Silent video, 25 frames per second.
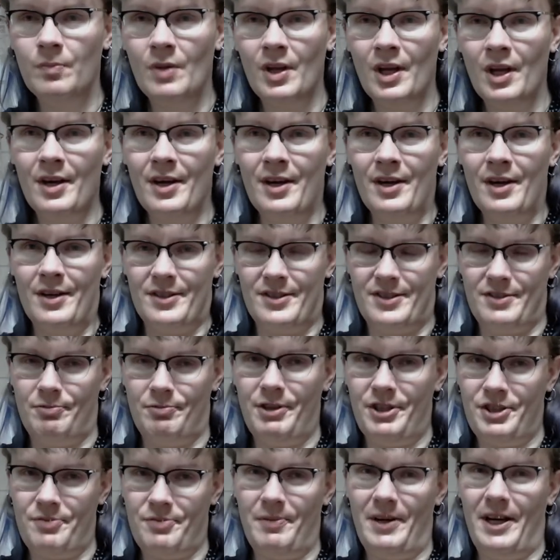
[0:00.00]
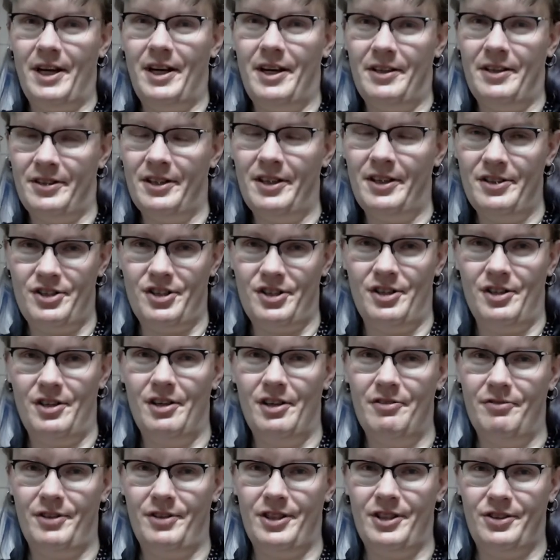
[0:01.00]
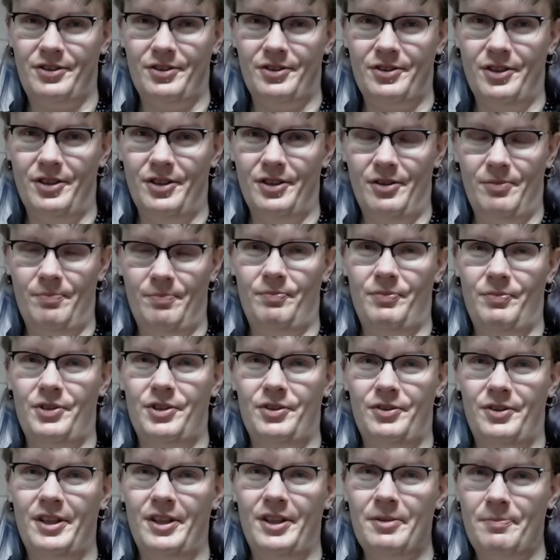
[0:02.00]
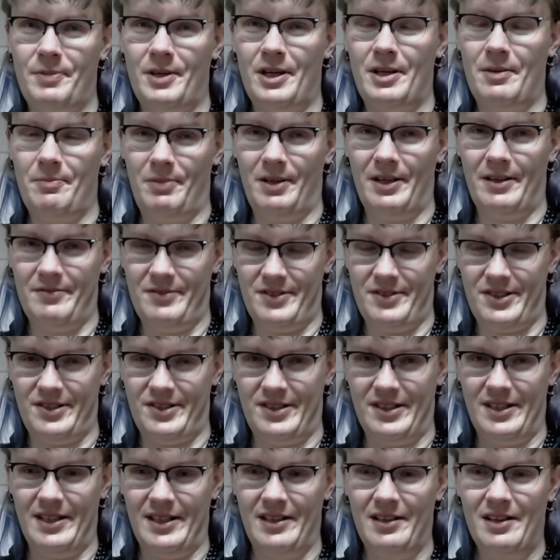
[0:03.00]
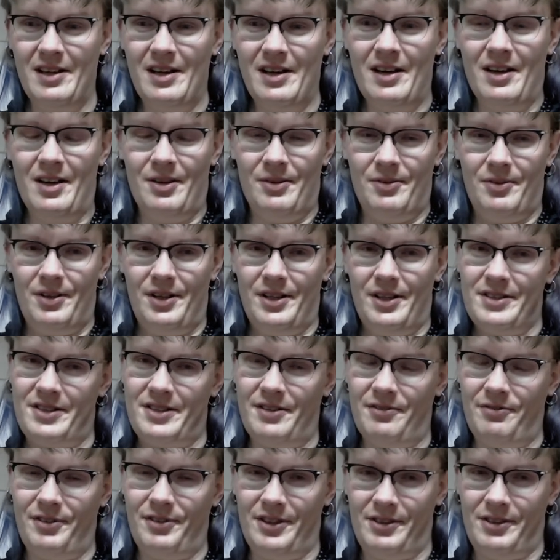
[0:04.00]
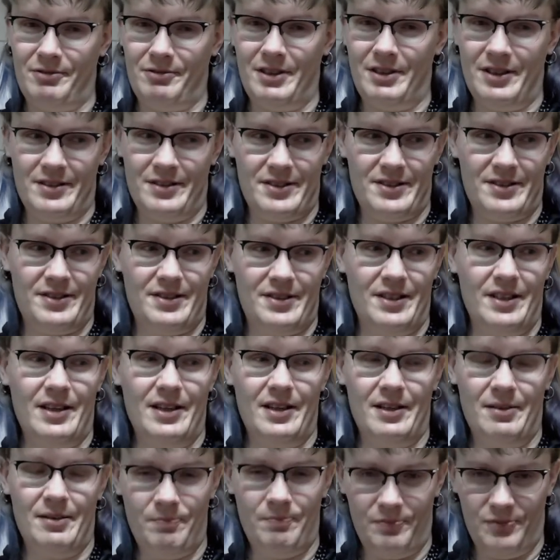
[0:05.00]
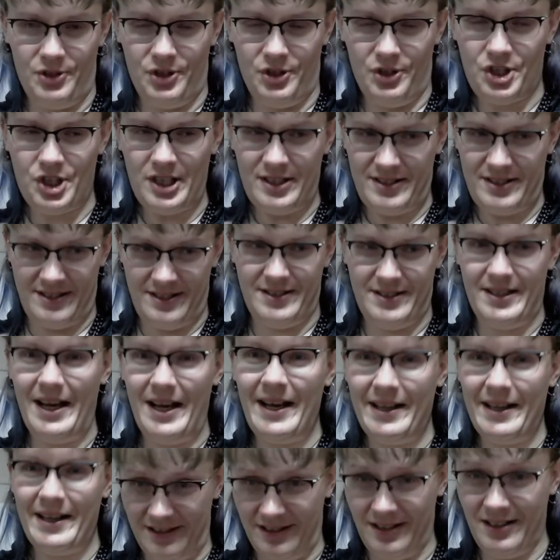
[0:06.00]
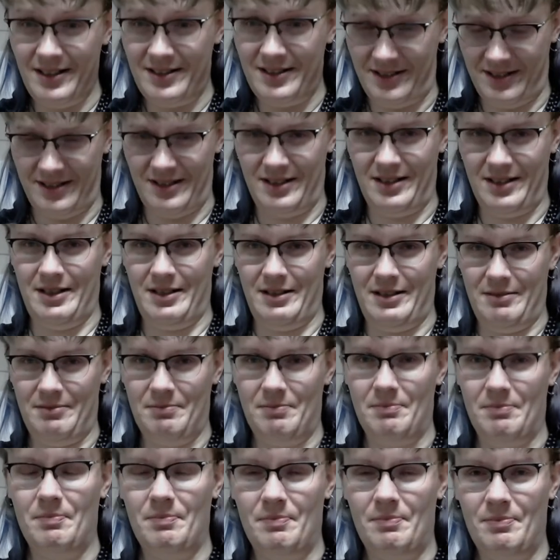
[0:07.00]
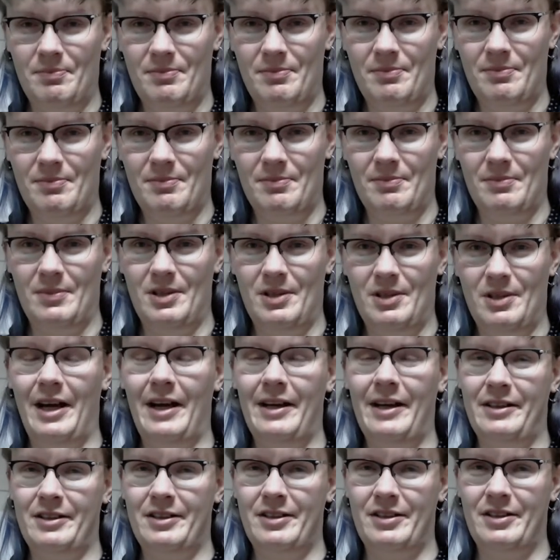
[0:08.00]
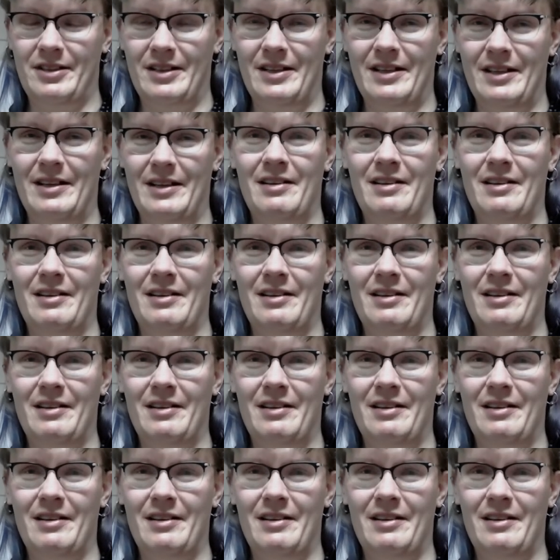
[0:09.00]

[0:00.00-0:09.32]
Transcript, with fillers: switch my attention over to their problems, as if it was just that easy. Like people